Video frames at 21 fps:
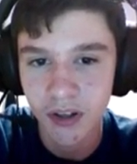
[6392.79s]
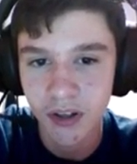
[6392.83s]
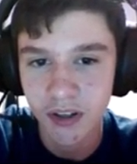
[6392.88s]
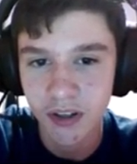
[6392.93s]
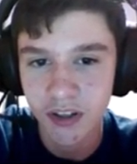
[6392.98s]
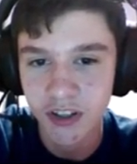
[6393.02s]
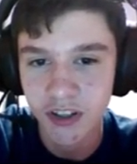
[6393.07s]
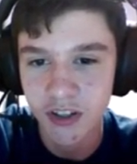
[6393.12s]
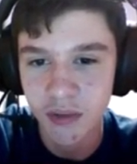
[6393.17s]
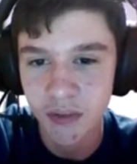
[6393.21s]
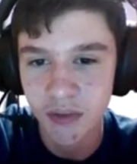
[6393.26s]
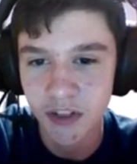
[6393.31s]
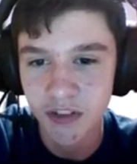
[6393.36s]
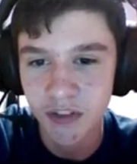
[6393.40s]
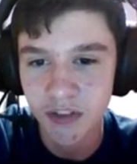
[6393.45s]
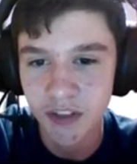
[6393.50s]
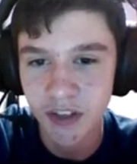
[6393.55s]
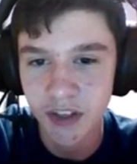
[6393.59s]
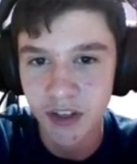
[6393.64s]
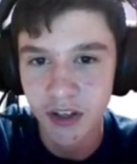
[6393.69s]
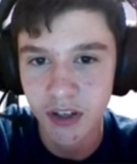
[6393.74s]
This should be
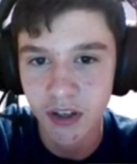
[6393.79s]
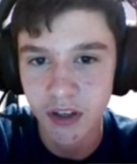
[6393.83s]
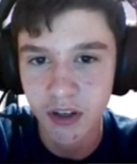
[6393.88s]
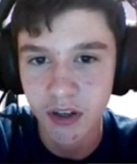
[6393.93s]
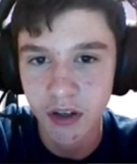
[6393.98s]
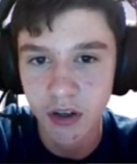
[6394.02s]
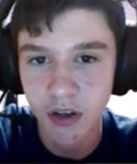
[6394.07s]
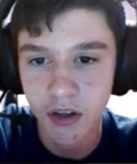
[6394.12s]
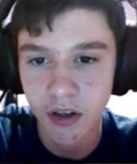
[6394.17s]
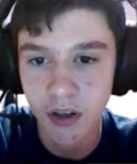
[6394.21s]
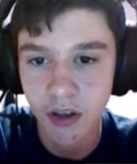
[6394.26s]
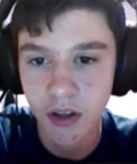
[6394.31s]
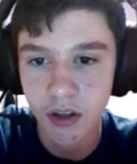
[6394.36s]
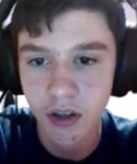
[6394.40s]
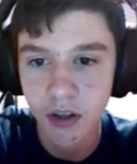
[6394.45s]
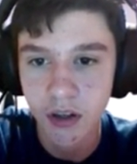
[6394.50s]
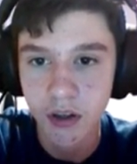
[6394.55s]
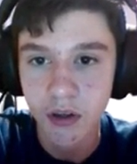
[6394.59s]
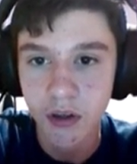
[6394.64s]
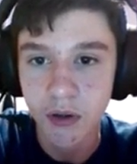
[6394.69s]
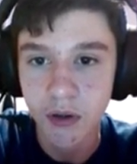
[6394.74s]
interesting.
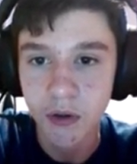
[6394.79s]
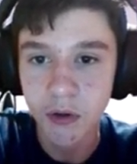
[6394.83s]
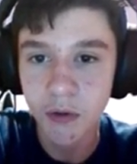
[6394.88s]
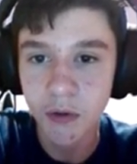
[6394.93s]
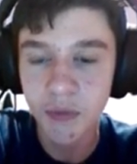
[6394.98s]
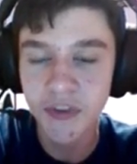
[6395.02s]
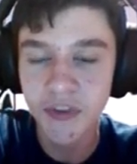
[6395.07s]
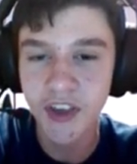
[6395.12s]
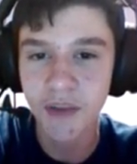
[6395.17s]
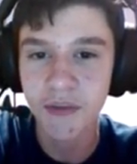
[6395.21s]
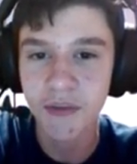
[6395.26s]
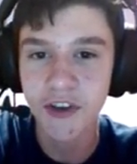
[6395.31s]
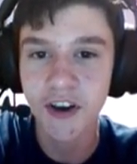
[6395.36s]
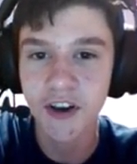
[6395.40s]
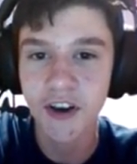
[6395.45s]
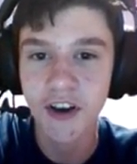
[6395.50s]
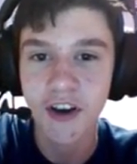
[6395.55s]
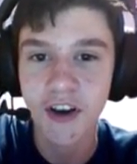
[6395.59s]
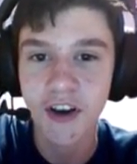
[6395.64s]
Oops, I'm sorry.